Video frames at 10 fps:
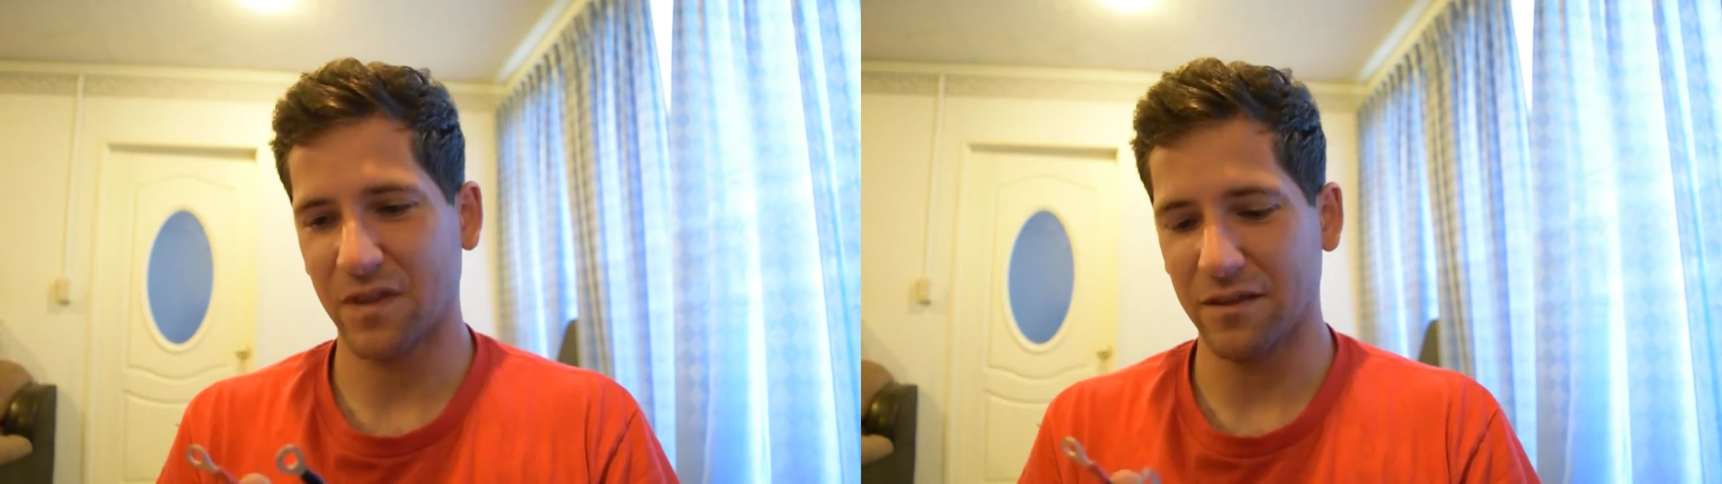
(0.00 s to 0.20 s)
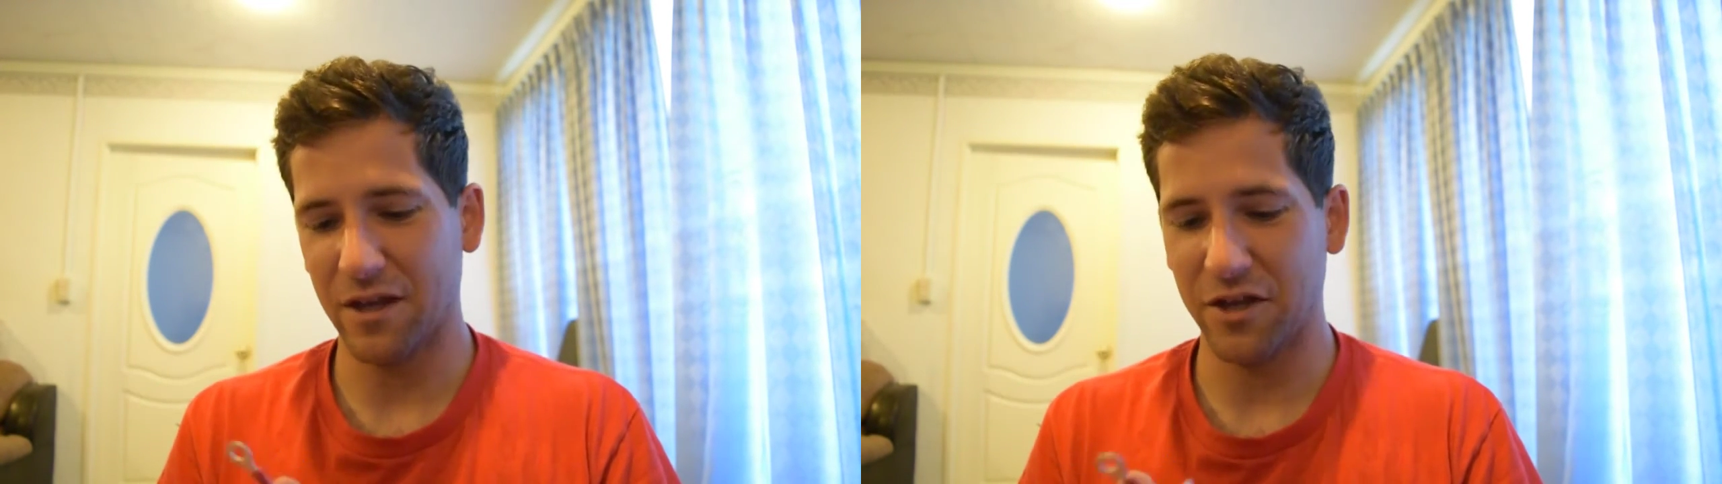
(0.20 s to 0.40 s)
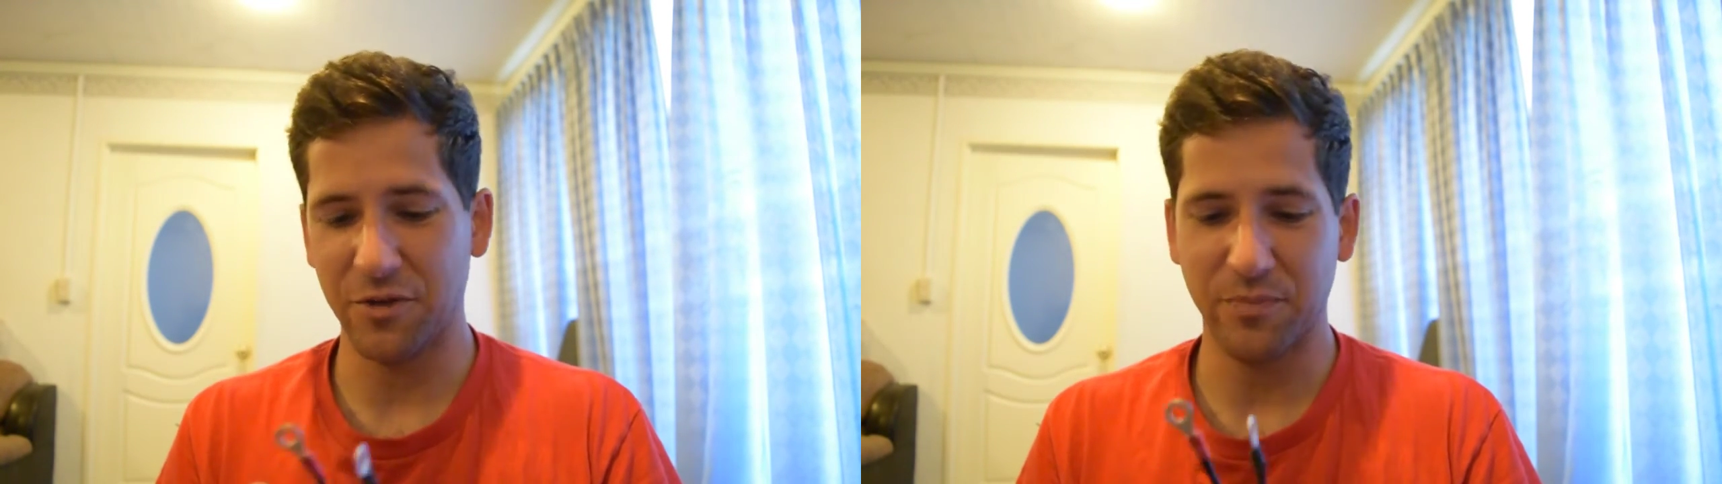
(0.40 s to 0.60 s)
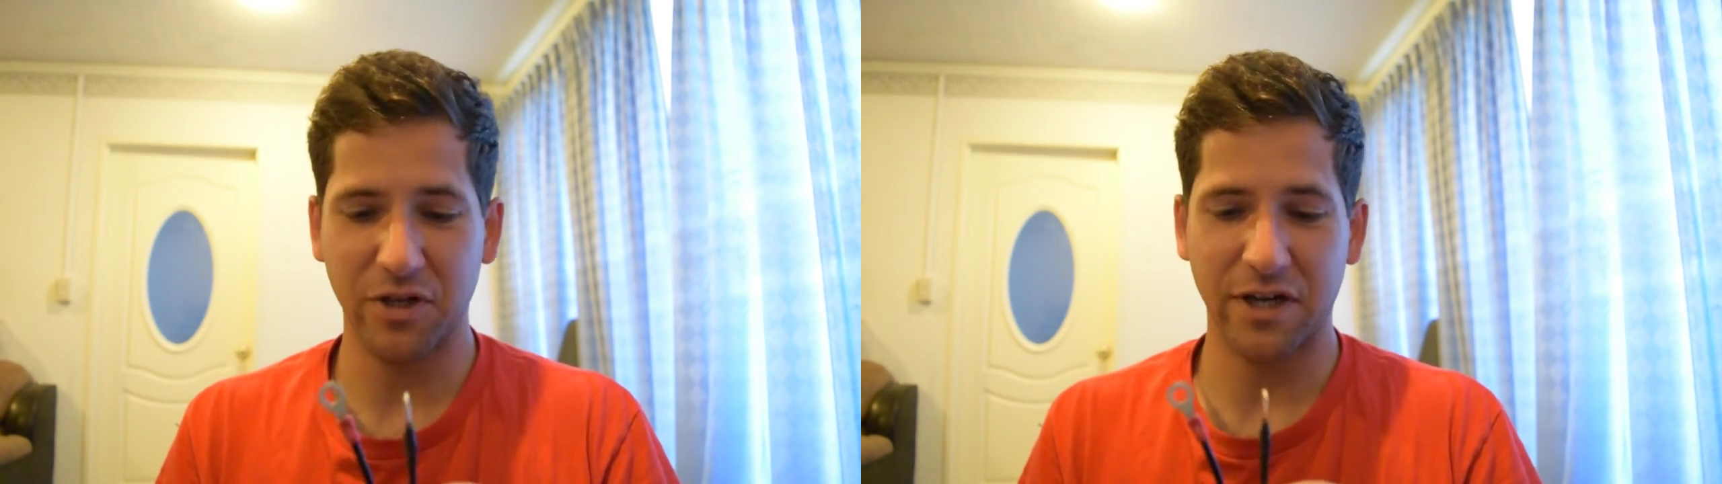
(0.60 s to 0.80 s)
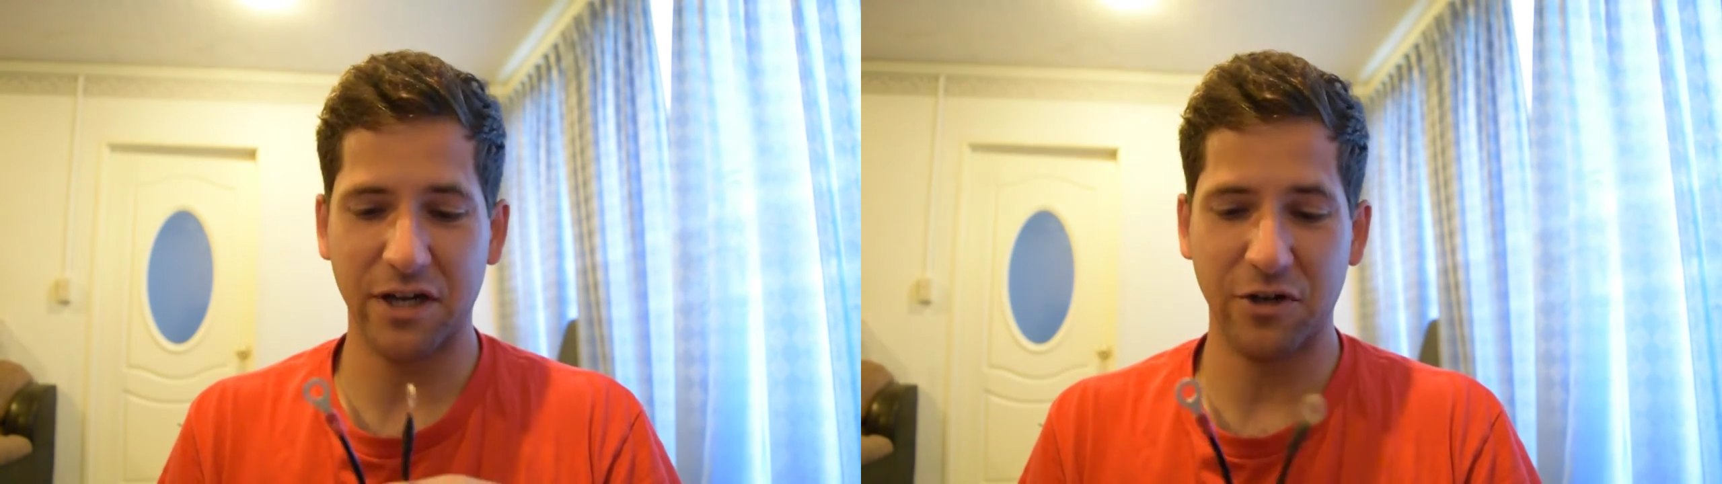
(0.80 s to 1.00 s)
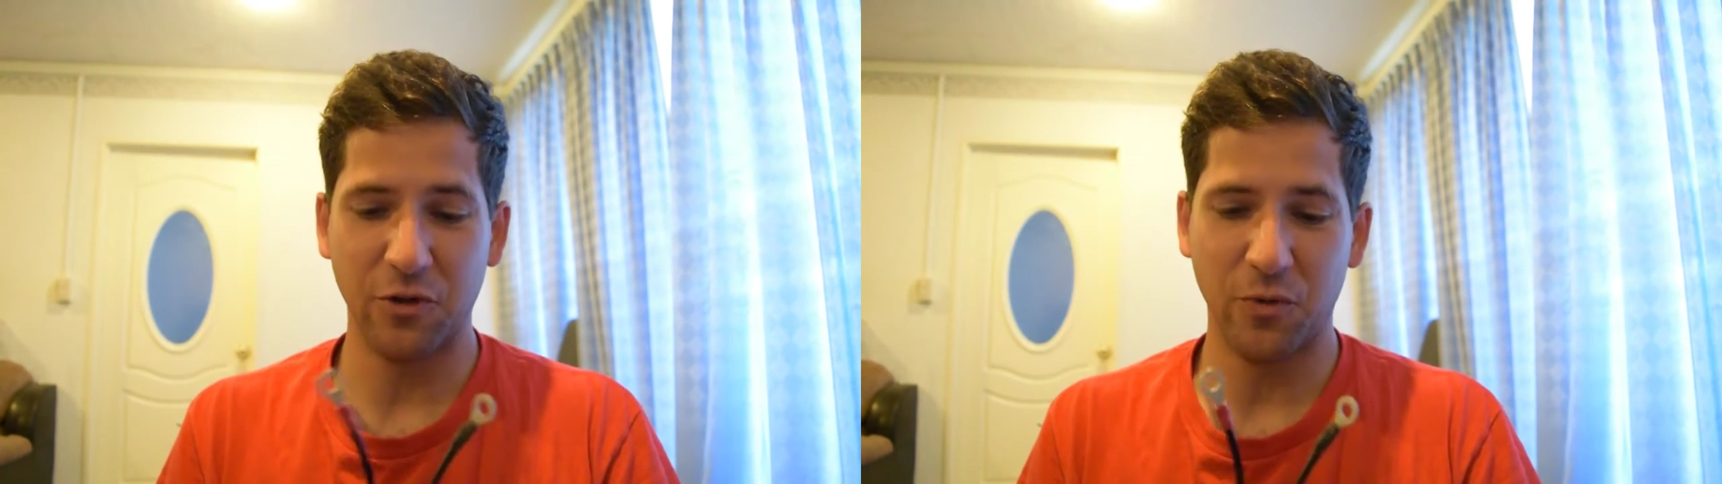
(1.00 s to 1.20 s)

Then you plug it into the